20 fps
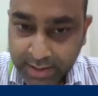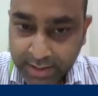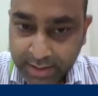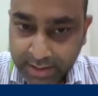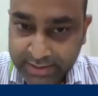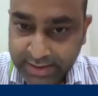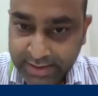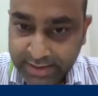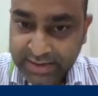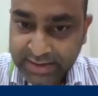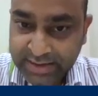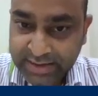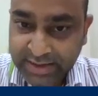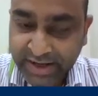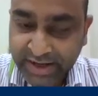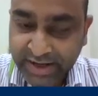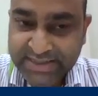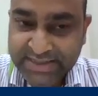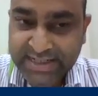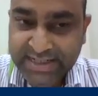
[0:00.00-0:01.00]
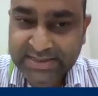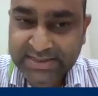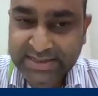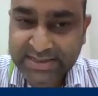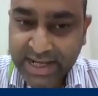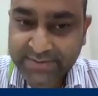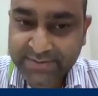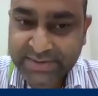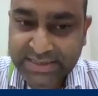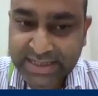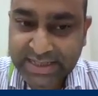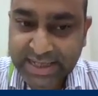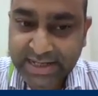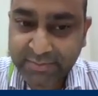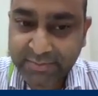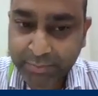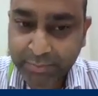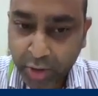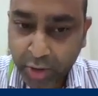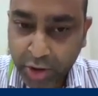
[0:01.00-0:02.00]
In the faster time scale,
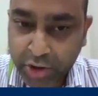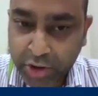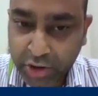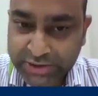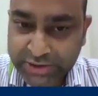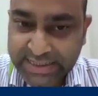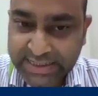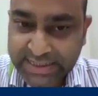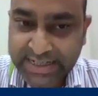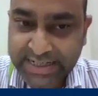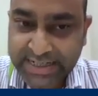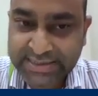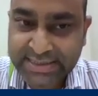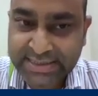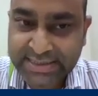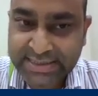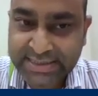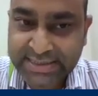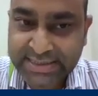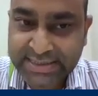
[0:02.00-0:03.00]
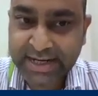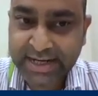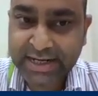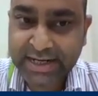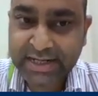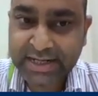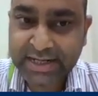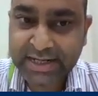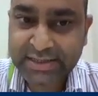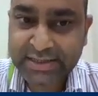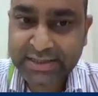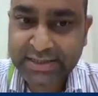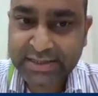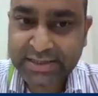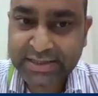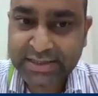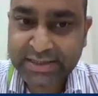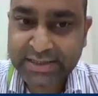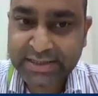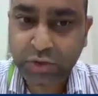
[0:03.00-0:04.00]
bond oscillations and
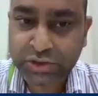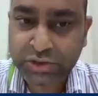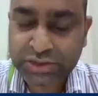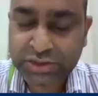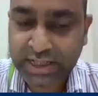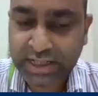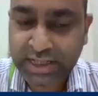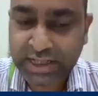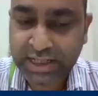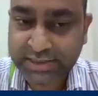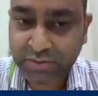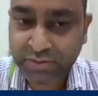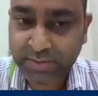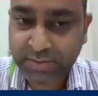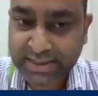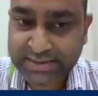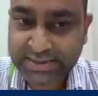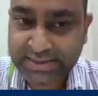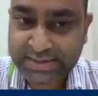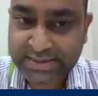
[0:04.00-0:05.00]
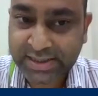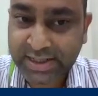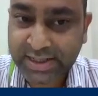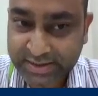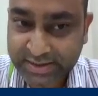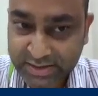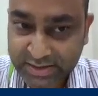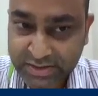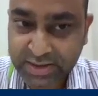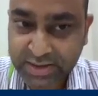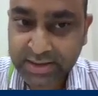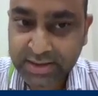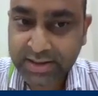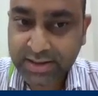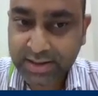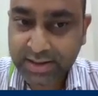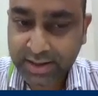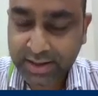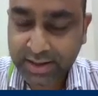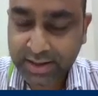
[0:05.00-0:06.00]
trans-gauge isomerization, it is
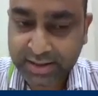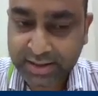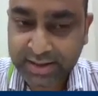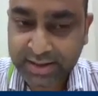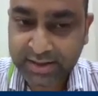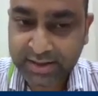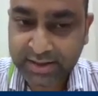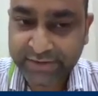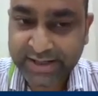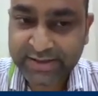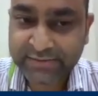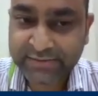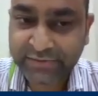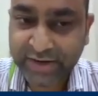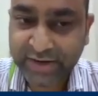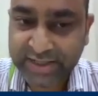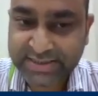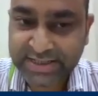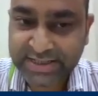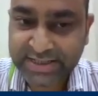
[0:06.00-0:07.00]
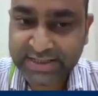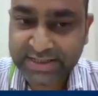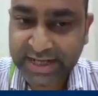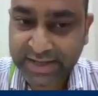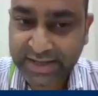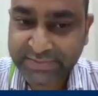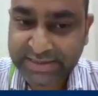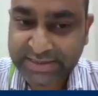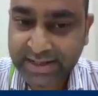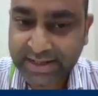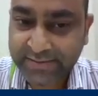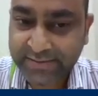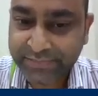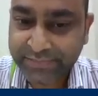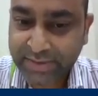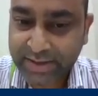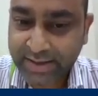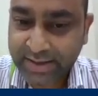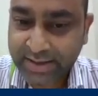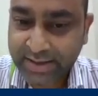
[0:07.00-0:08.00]
in a very faster time scale,
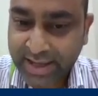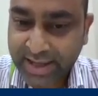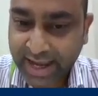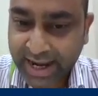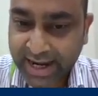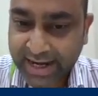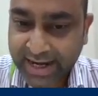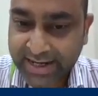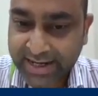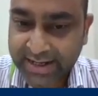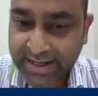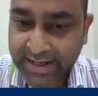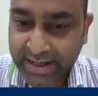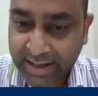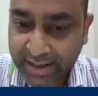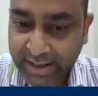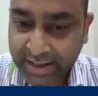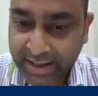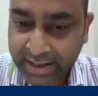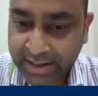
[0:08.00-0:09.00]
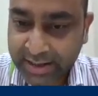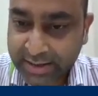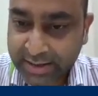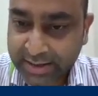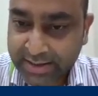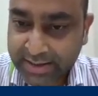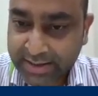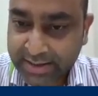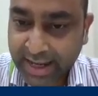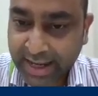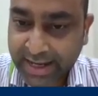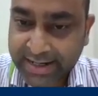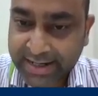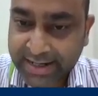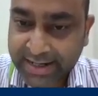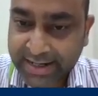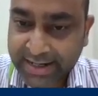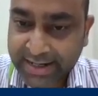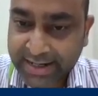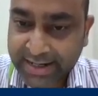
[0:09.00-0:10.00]
and
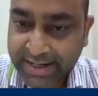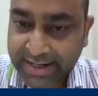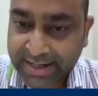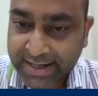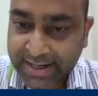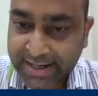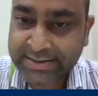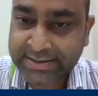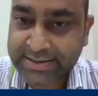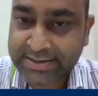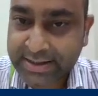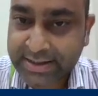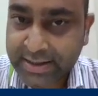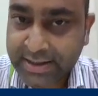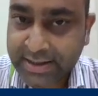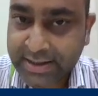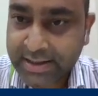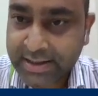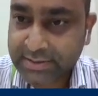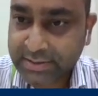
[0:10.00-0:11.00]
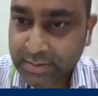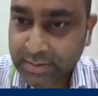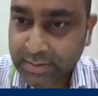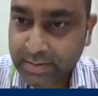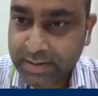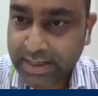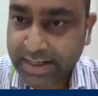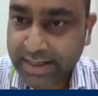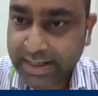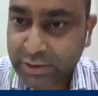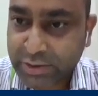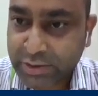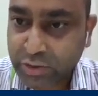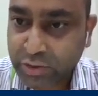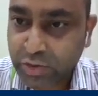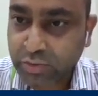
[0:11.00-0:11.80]
and there are two